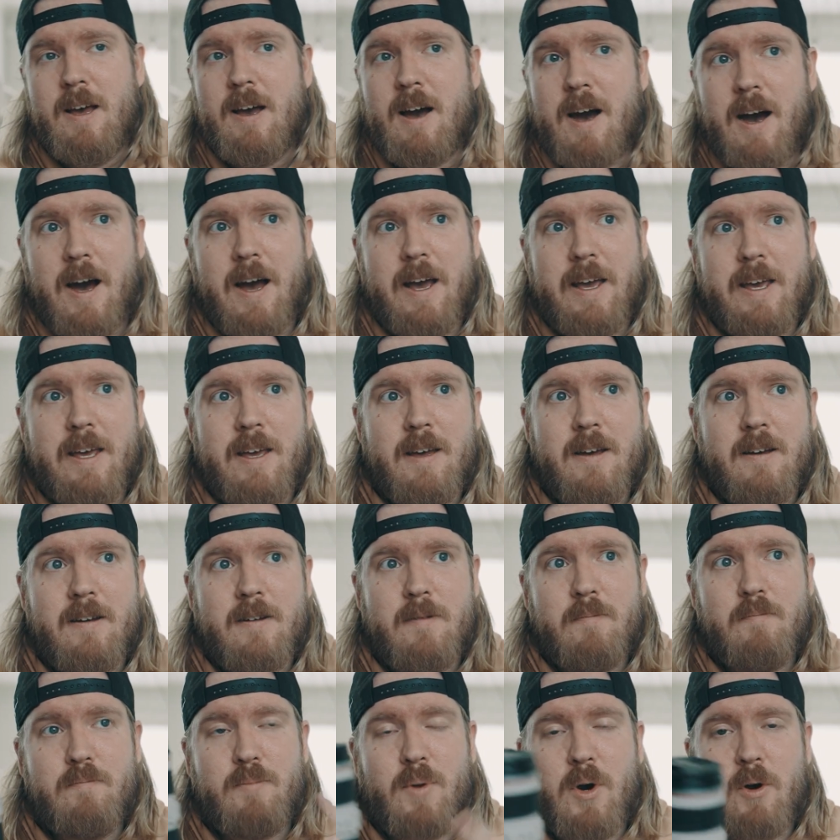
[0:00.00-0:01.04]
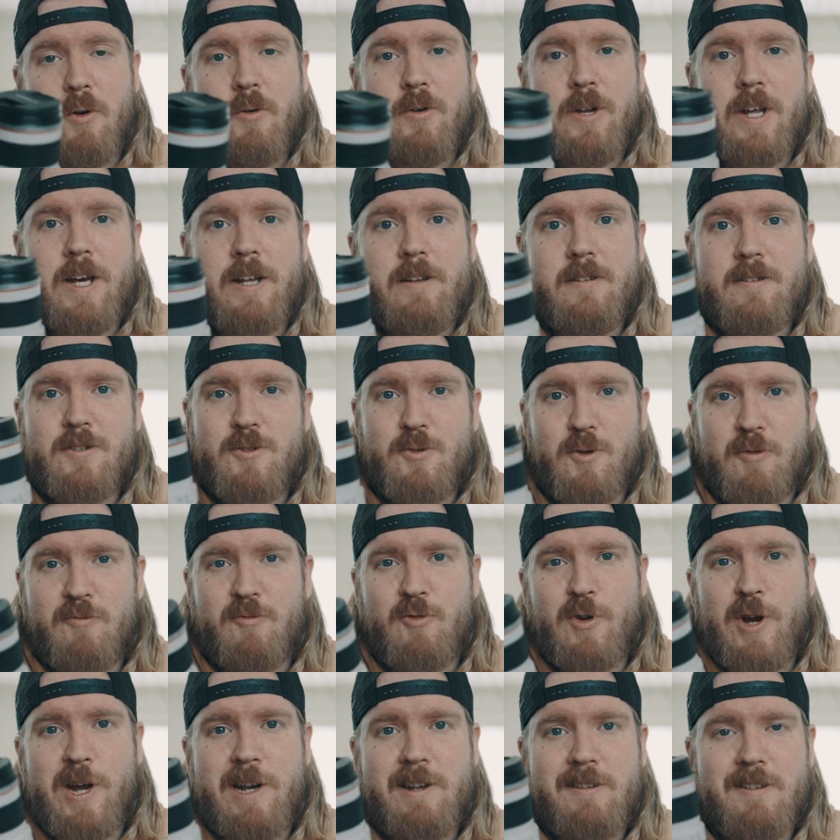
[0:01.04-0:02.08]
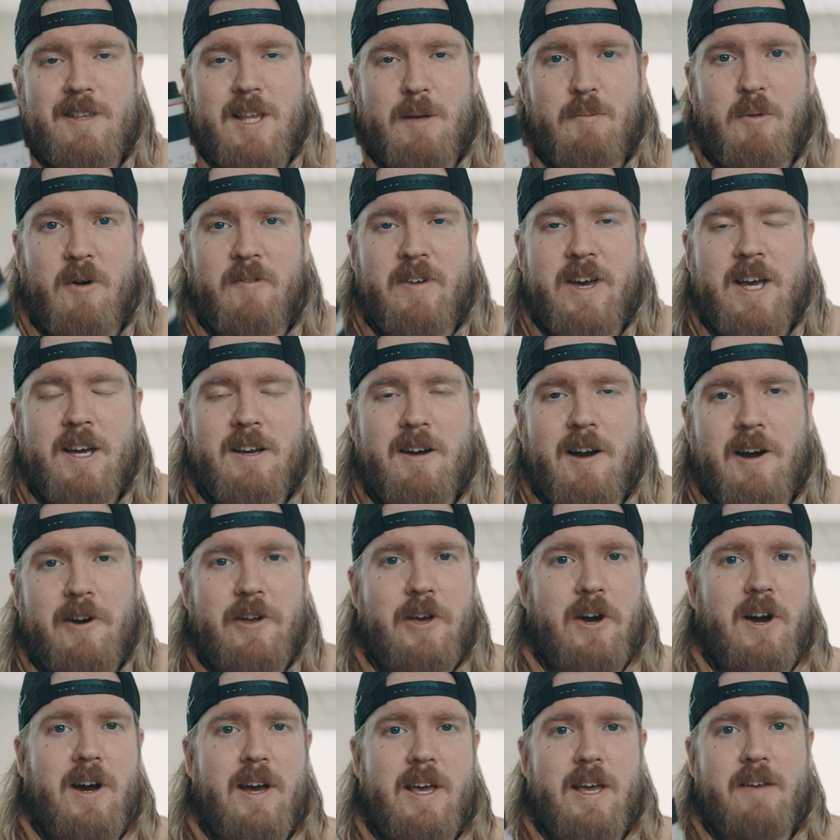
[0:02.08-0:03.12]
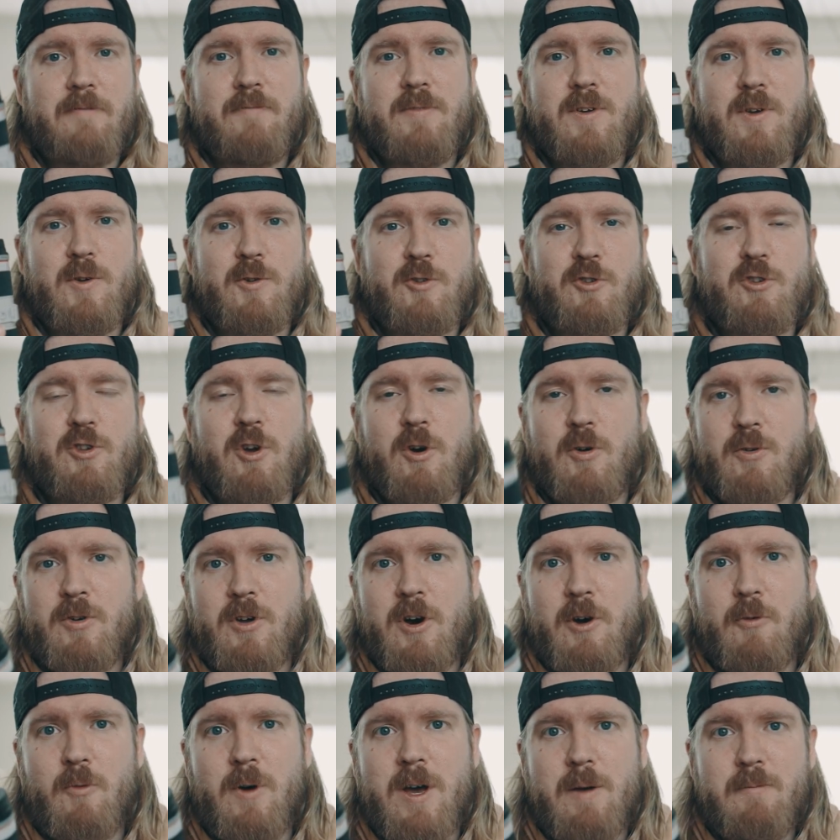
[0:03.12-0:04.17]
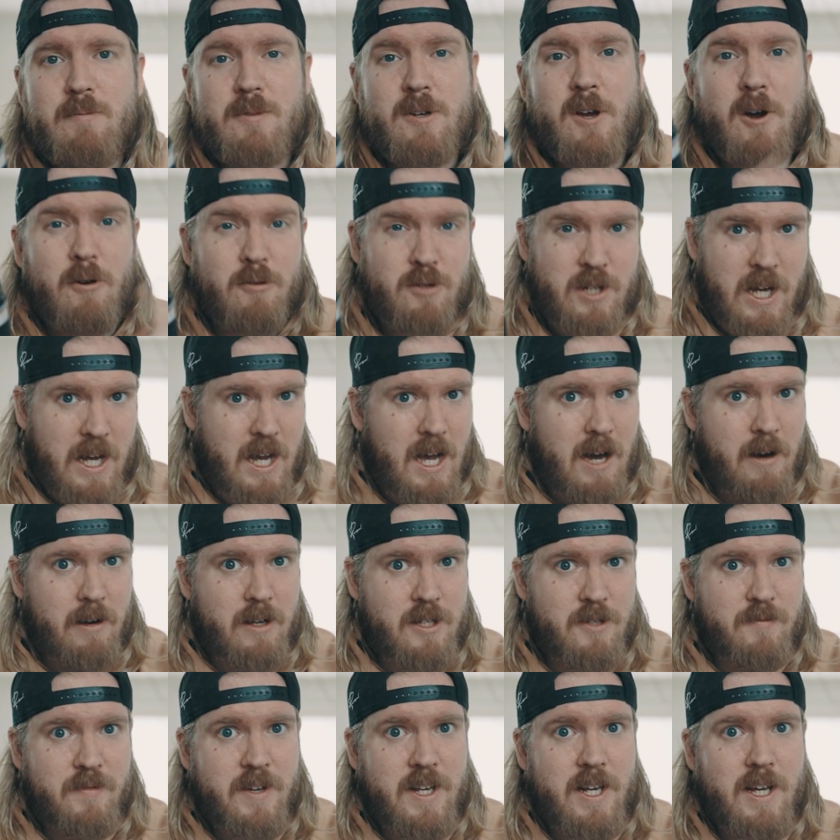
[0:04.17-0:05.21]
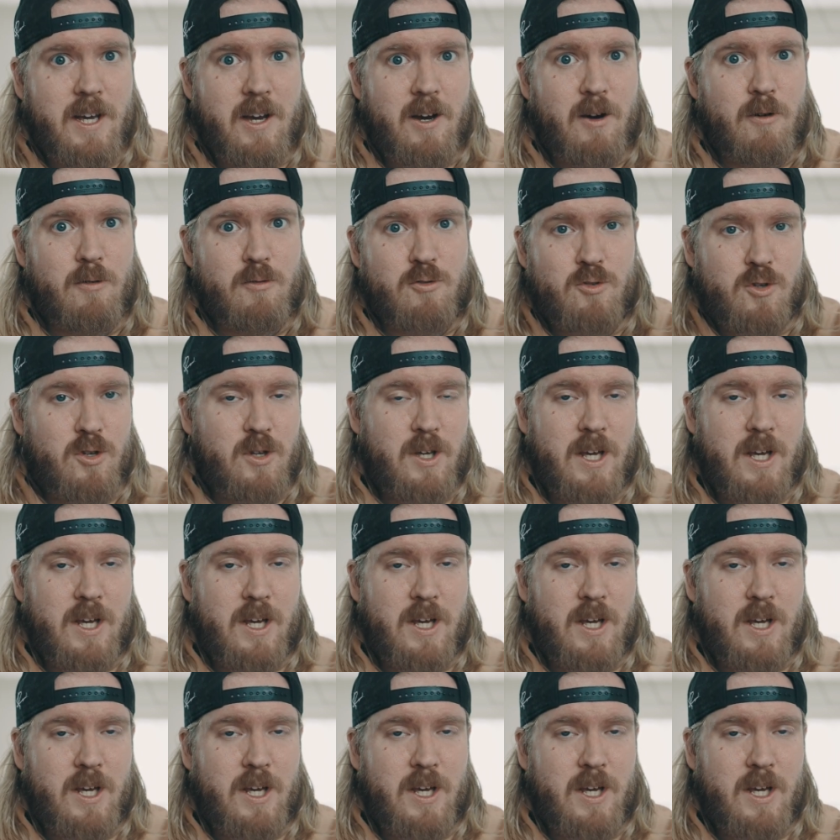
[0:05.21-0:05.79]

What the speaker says: I borrowed it to a friend, Timo Vehkaaja. If you don't know him, go check out his videos.